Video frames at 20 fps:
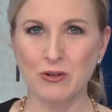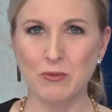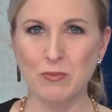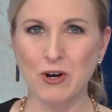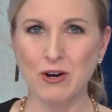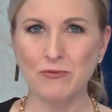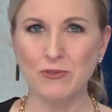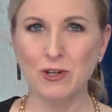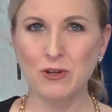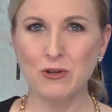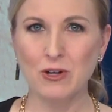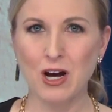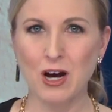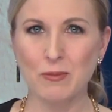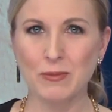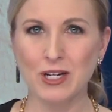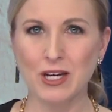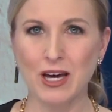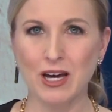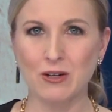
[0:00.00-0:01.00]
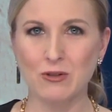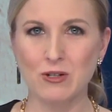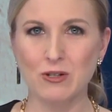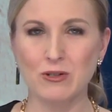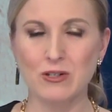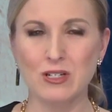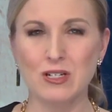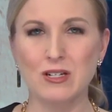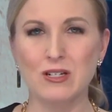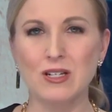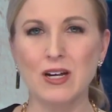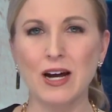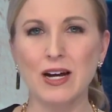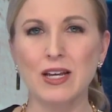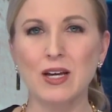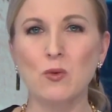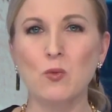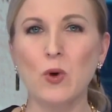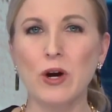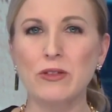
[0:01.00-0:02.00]
the Buffalo Common Council is
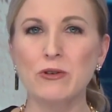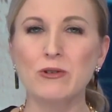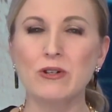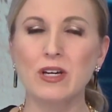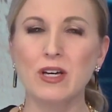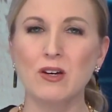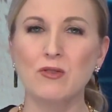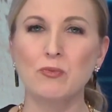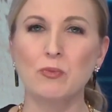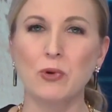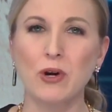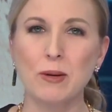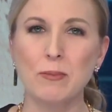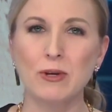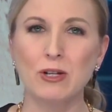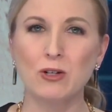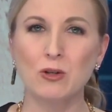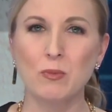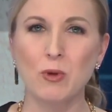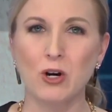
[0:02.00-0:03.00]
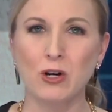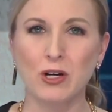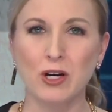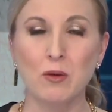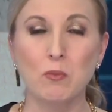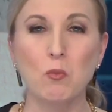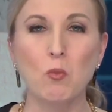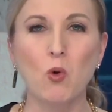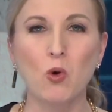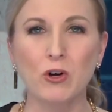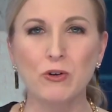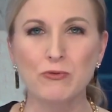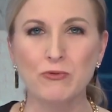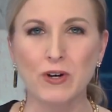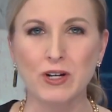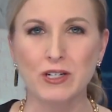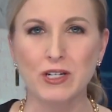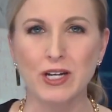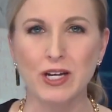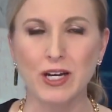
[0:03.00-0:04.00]
deciding whether to give Braymiller Market more
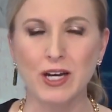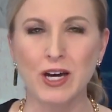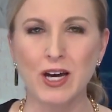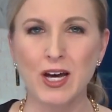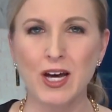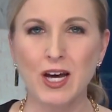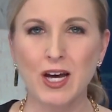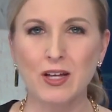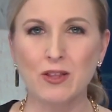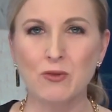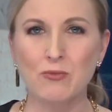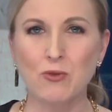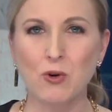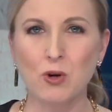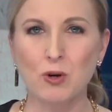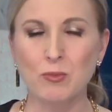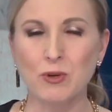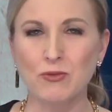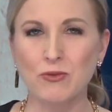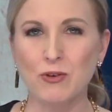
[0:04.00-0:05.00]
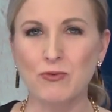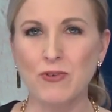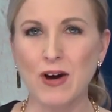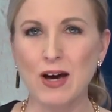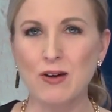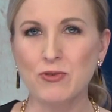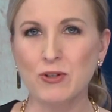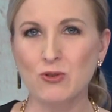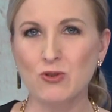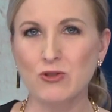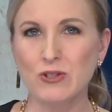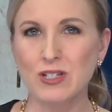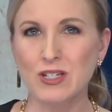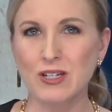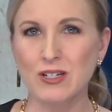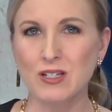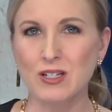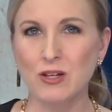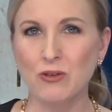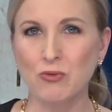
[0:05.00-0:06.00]
funding in the form of a
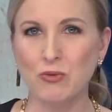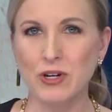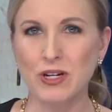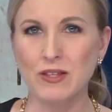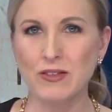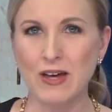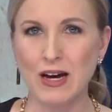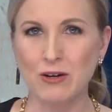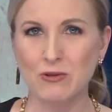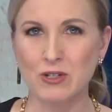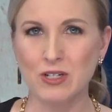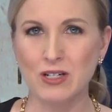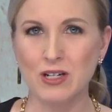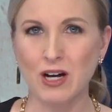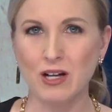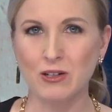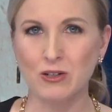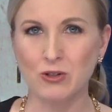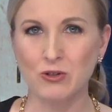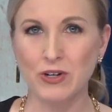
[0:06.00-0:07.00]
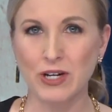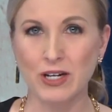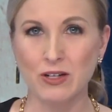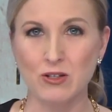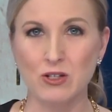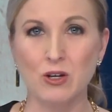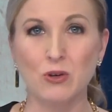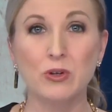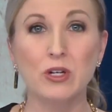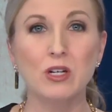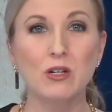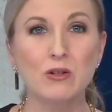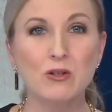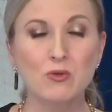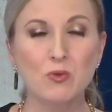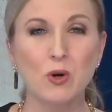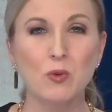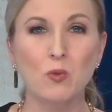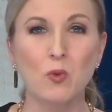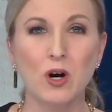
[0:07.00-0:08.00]
$563,000 grant. So
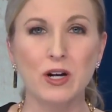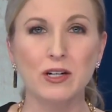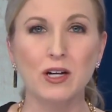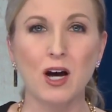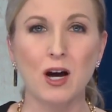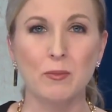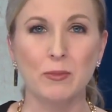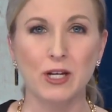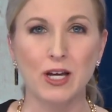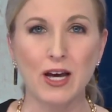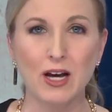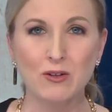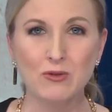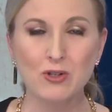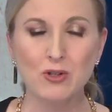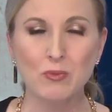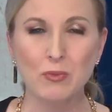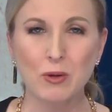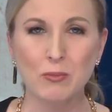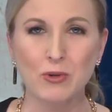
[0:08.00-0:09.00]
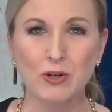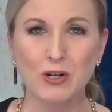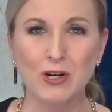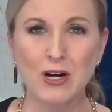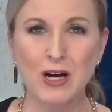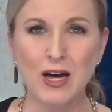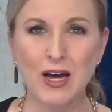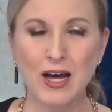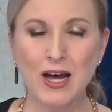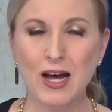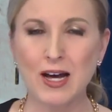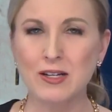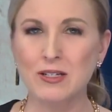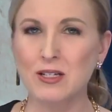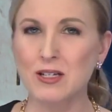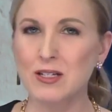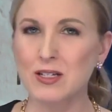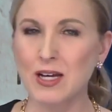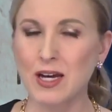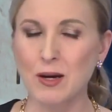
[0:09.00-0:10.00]
here's what one Common Council member has
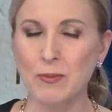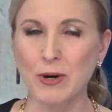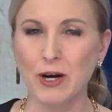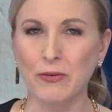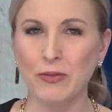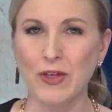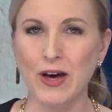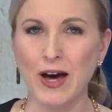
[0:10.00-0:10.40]
to say about